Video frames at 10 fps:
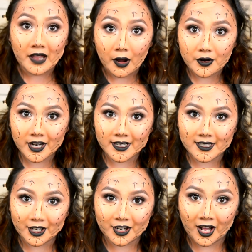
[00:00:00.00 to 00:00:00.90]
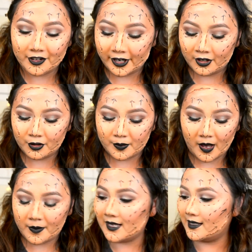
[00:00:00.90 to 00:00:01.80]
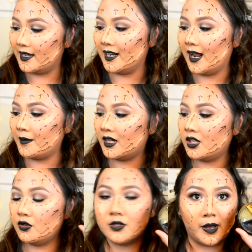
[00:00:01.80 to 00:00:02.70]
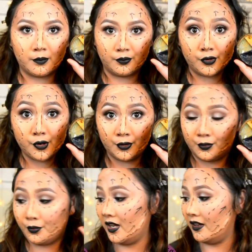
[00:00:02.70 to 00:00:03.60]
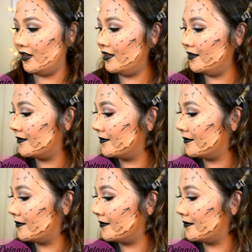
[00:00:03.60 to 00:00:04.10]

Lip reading: Now we're gonna start coloring those babies in. I'm gonna use my bruise wheel,